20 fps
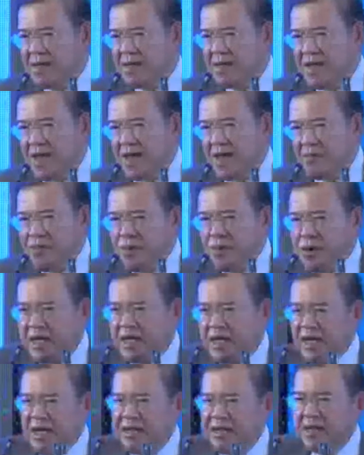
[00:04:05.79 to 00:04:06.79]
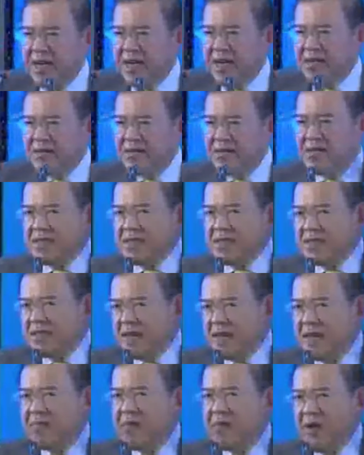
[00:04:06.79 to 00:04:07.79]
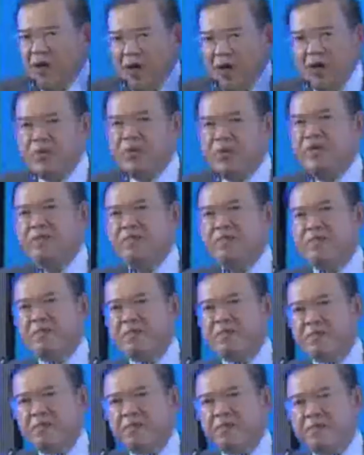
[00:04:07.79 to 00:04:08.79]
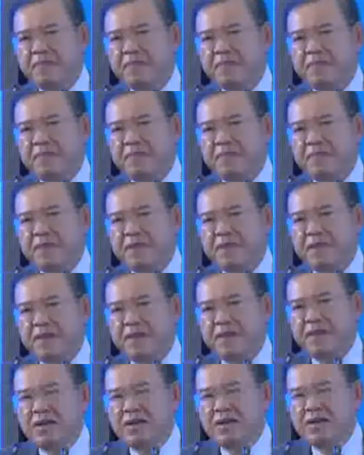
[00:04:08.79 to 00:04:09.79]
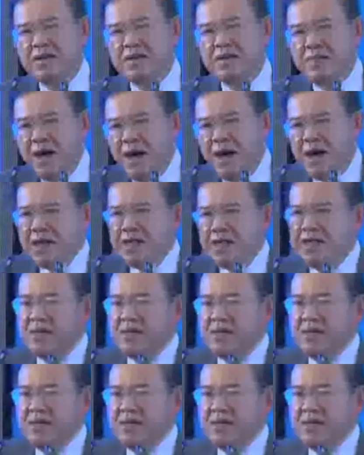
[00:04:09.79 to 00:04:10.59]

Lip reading: they are pulling other countries up along with them. Demand